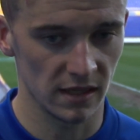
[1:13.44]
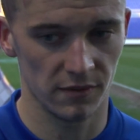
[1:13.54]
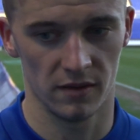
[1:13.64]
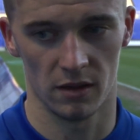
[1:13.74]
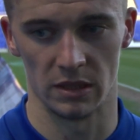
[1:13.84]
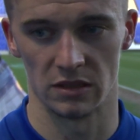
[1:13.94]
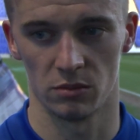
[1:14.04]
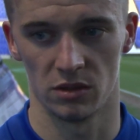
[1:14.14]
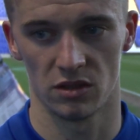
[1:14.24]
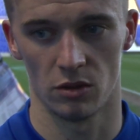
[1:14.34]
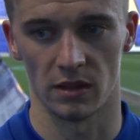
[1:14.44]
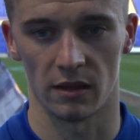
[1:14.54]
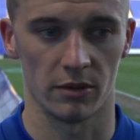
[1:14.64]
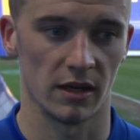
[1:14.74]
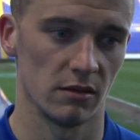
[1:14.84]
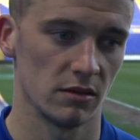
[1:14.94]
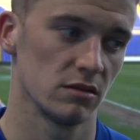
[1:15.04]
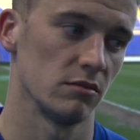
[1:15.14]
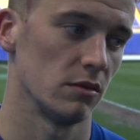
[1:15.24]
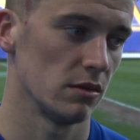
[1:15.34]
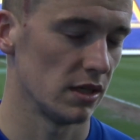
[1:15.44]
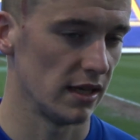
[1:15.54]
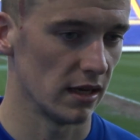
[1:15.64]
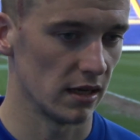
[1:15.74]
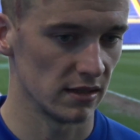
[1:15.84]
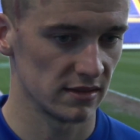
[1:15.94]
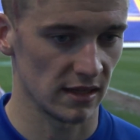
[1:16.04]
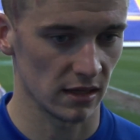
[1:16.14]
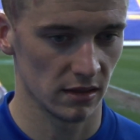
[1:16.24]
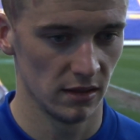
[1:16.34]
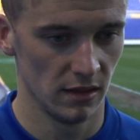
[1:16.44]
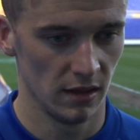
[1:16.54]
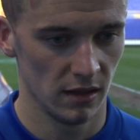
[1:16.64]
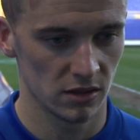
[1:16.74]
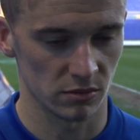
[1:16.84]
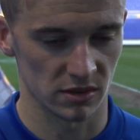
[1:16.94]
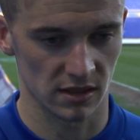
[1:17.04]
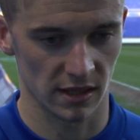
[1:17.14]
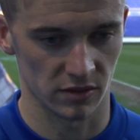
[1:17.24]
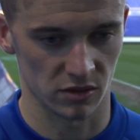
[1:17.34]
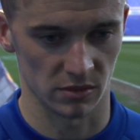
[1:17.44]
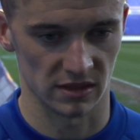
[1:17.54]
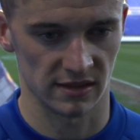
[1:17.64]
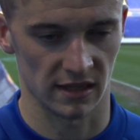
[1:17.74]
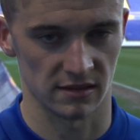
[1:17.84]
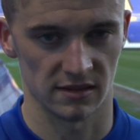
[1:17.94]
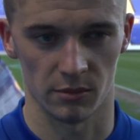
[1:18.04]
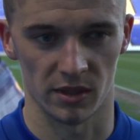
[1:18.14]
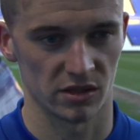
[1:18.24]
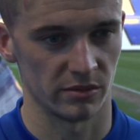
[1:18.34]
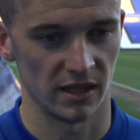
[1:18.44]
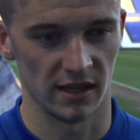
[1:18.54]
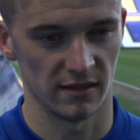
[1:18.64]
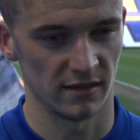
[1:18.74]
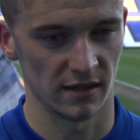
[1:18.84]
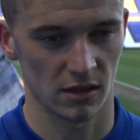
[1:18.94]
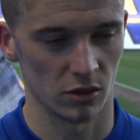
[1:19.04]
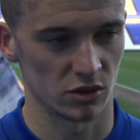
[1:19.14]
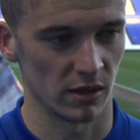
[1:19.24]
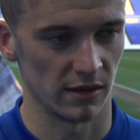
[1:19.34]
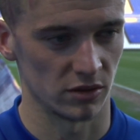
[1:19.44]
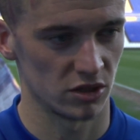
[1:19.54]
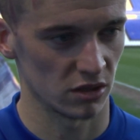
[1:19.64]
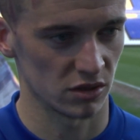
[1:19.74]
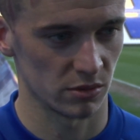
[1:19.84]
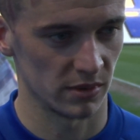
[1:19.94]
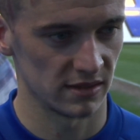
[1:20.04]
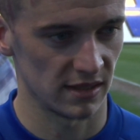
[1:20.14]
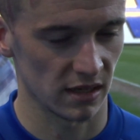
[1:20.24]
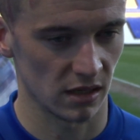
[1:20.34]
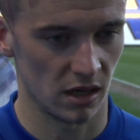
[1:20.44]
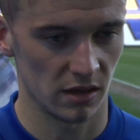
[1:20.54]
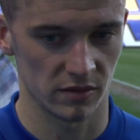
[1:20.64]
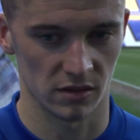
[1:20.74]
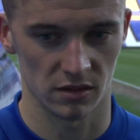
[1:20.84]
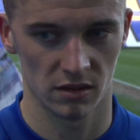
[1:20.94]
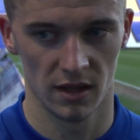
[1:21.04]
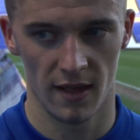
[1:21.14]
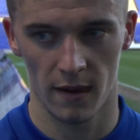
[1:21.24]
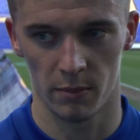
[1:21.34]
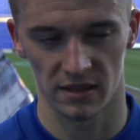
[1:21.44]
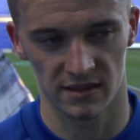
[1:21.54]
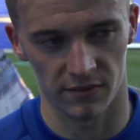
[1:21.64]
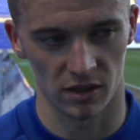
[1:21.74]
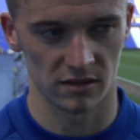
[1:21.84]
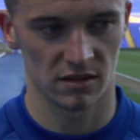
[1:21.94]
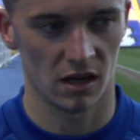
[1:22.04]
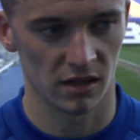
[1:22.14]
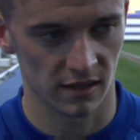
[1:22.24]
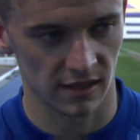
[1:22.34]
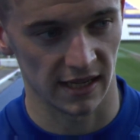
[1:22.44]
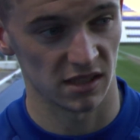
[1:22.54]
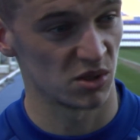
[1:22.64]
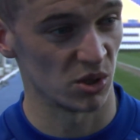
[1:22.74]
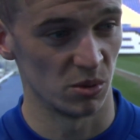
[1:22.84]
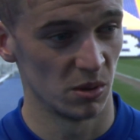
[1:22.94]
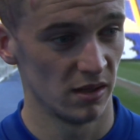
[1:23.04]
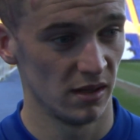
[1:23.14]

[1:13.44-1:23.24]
Definitely. I mean, someone told me that we had the stack. Someone gave us some of the stats and said we had something near, close to 11 shots or something in the second half, and about 7 on target, and they had 2.